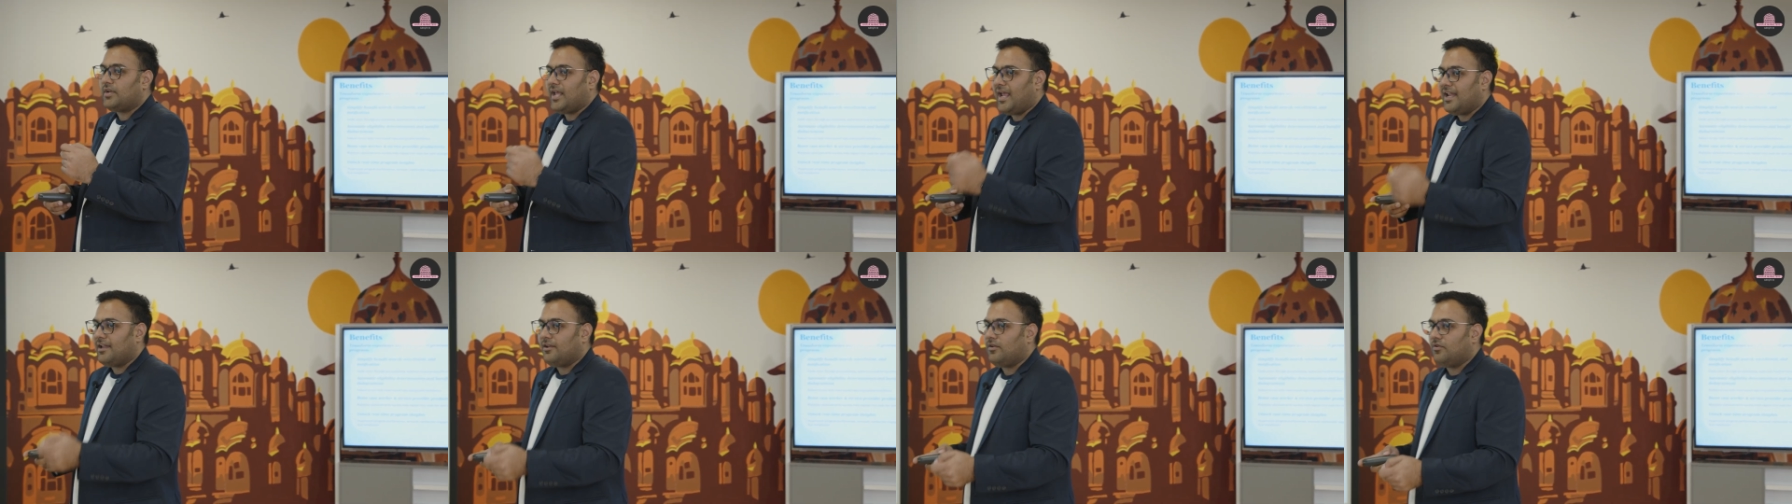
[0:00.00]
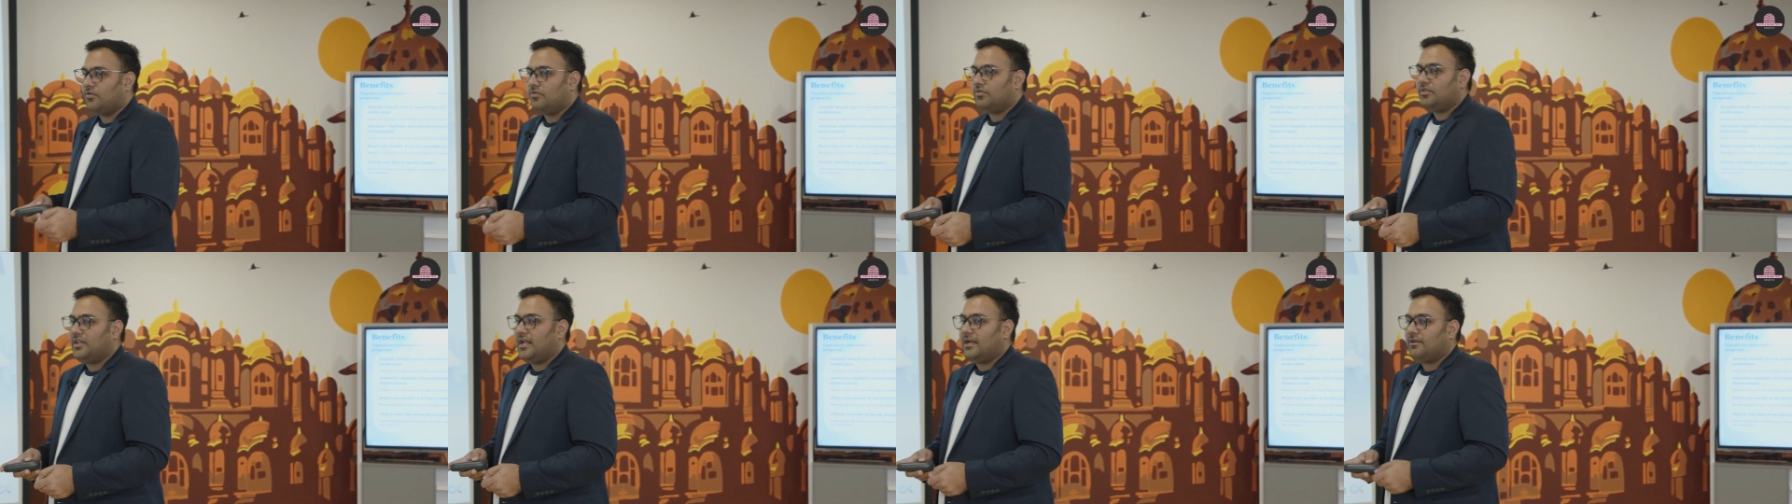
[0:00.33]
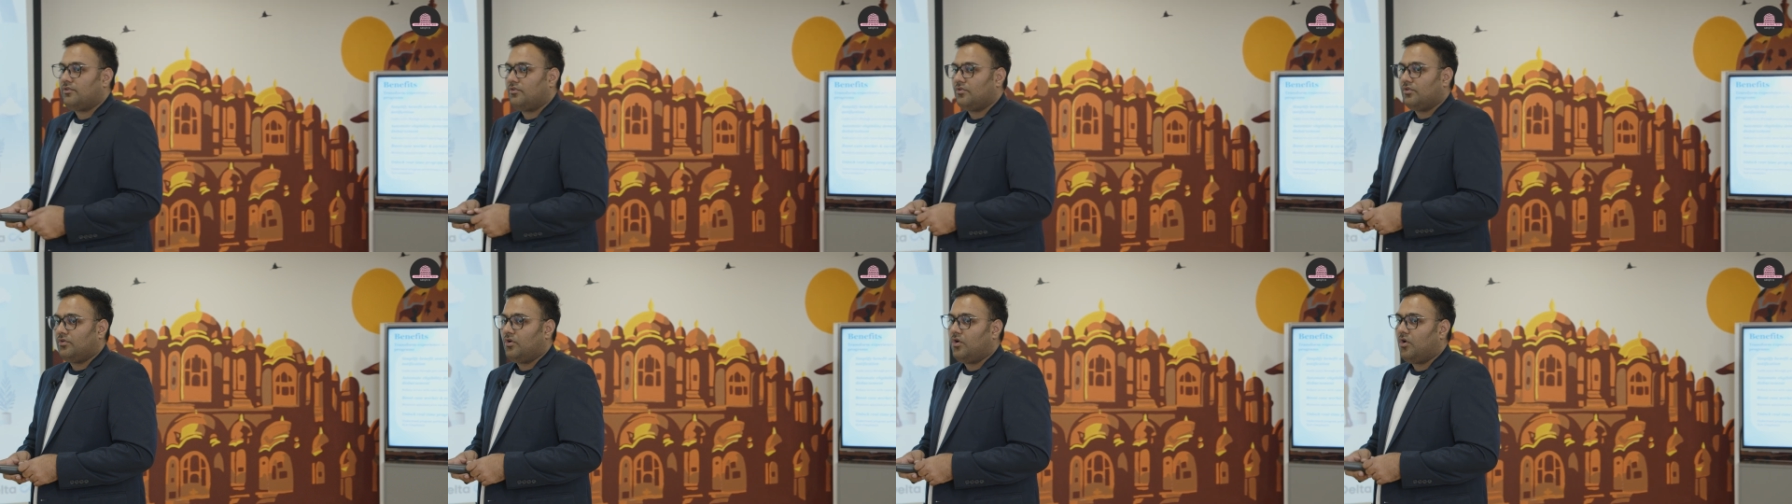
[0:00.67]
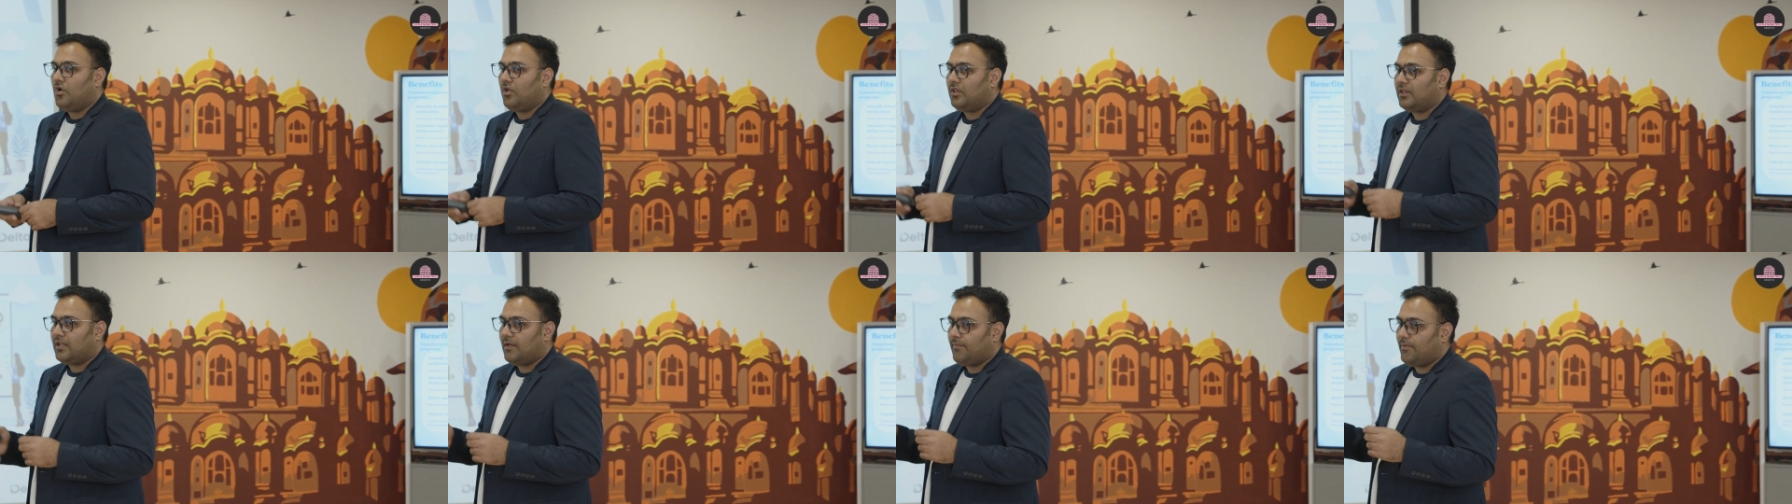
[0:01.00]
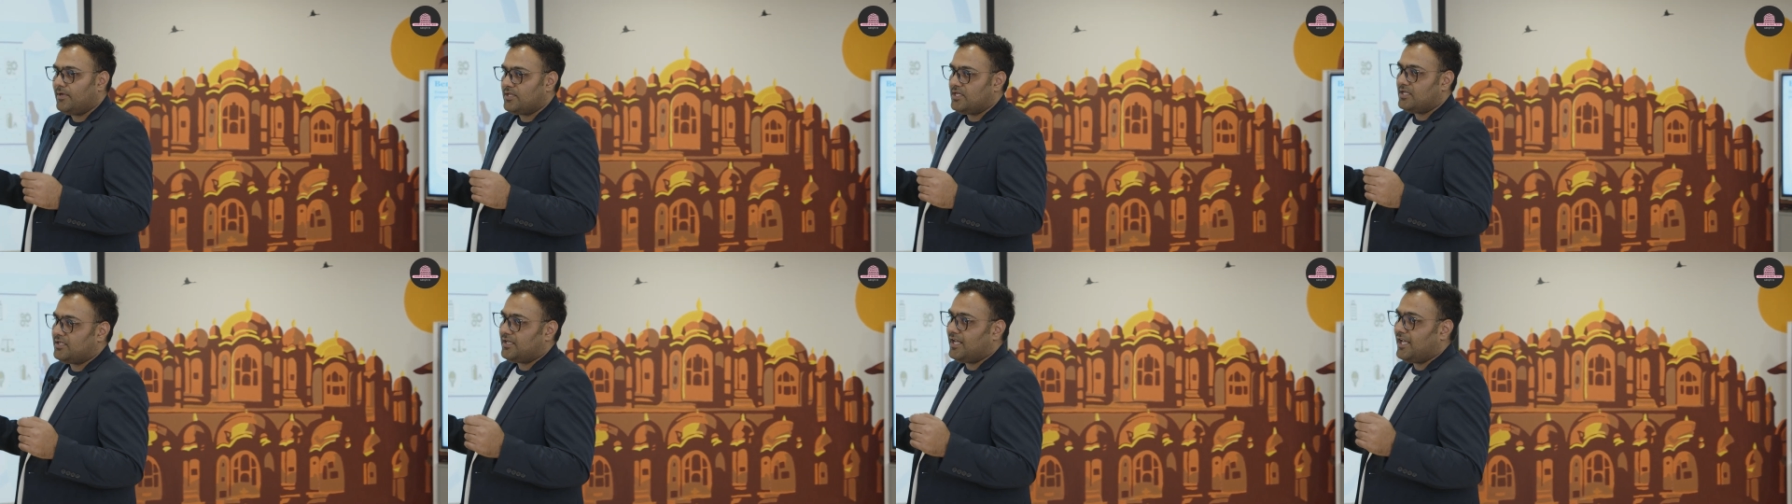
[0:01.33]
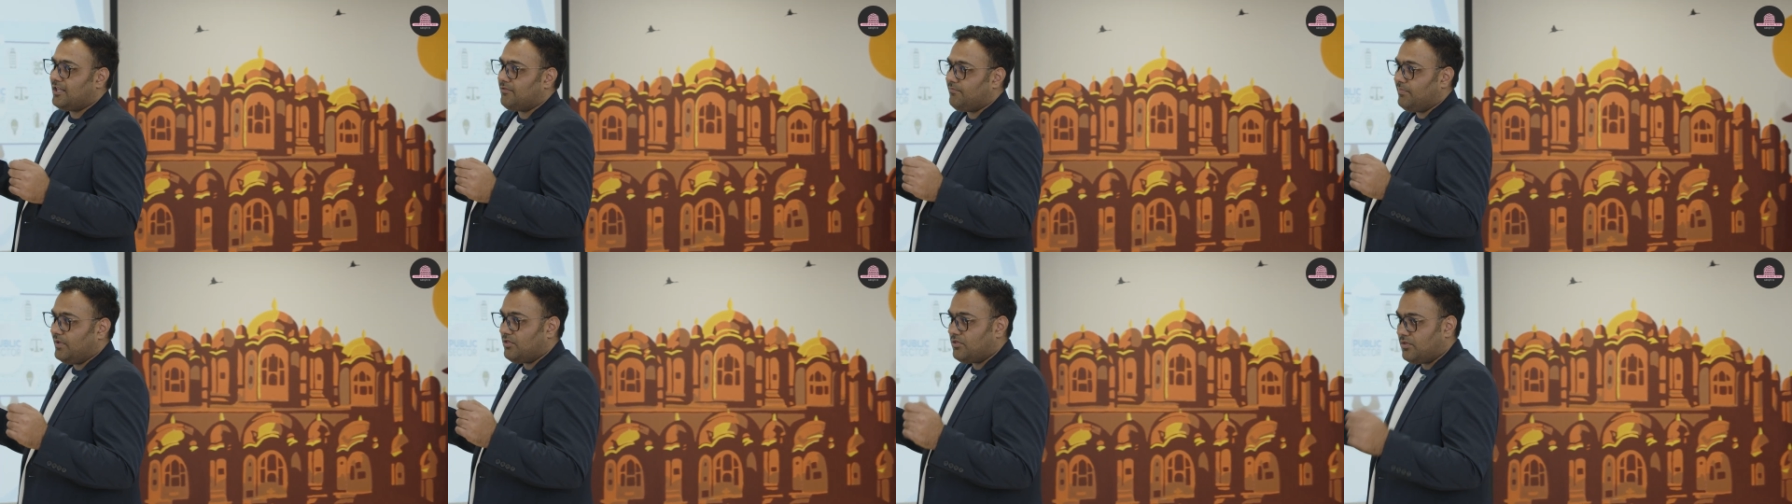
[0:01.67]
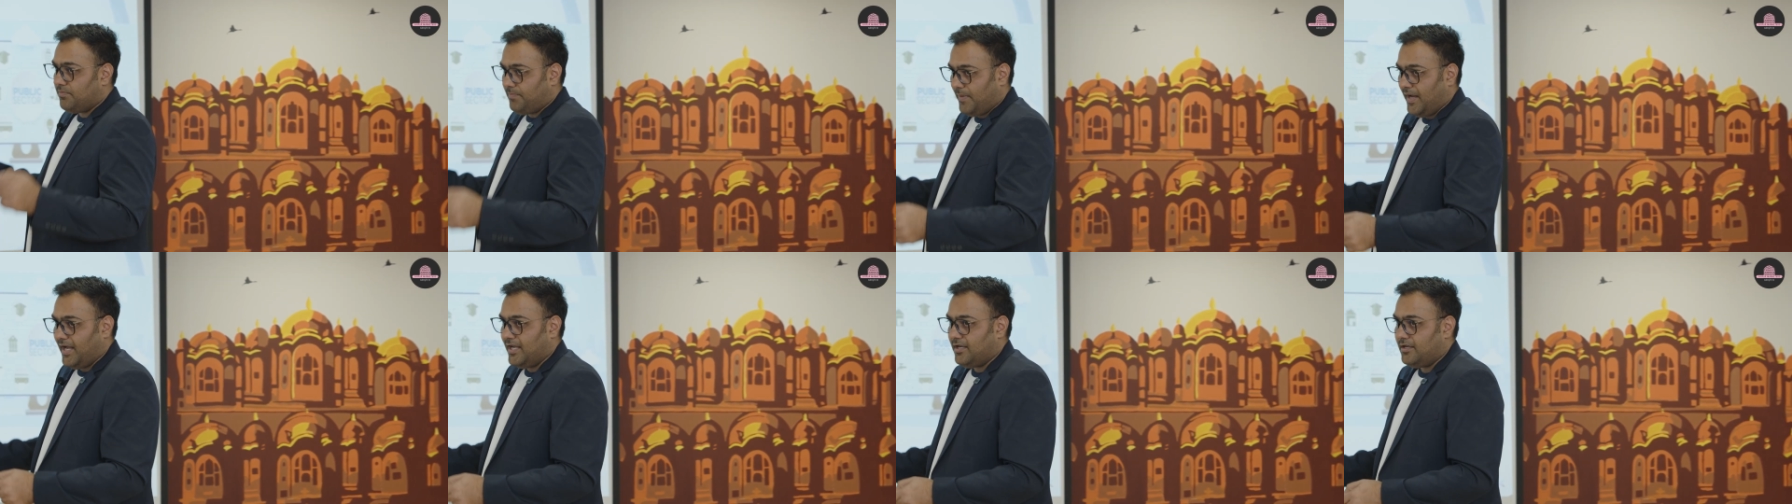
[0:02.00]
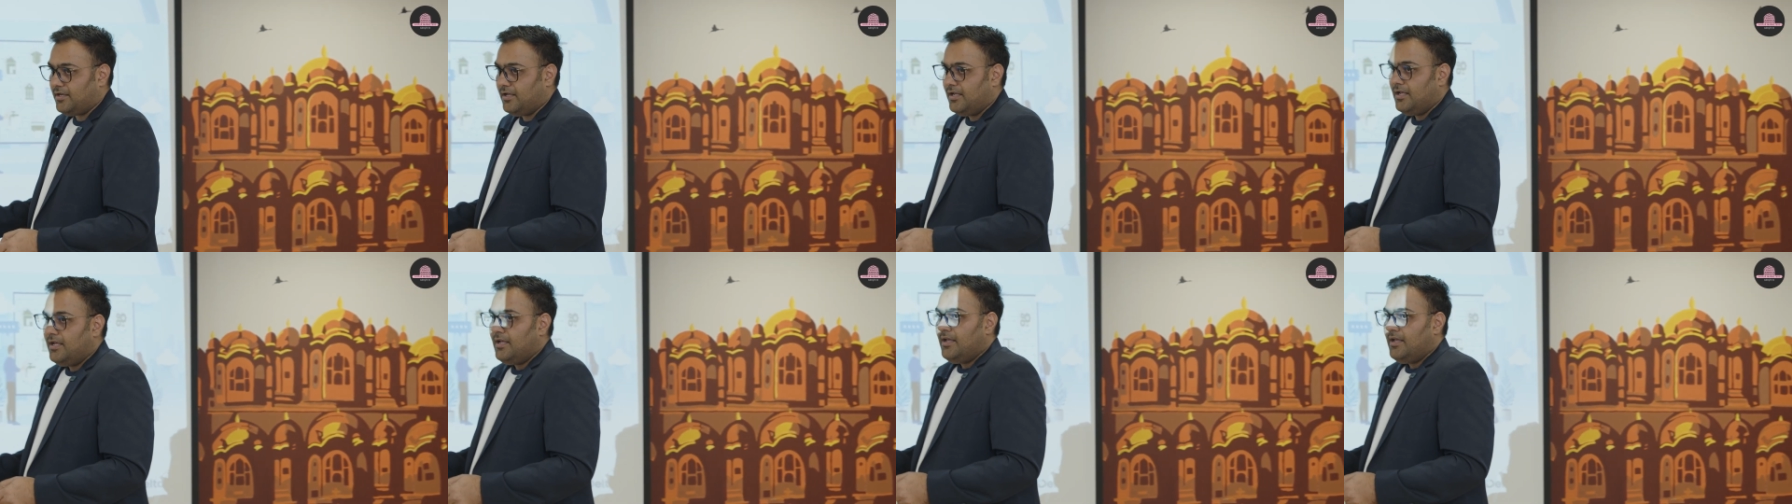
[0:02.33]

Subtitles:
tell you that, all the budget has been spent.